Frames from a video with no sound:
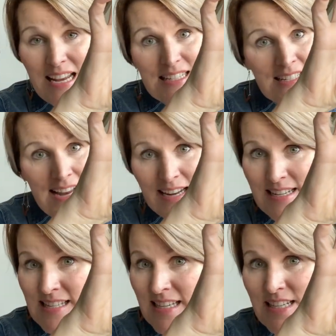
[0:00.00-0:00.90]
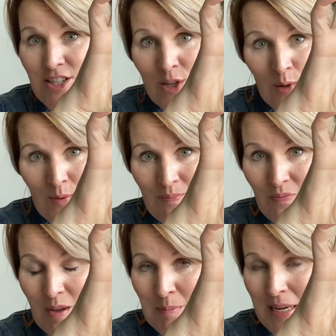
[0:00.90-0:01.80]
It's not easy to do,
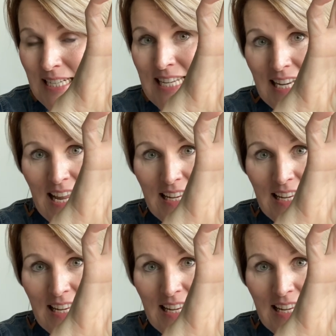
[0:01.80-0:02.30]
but I did it.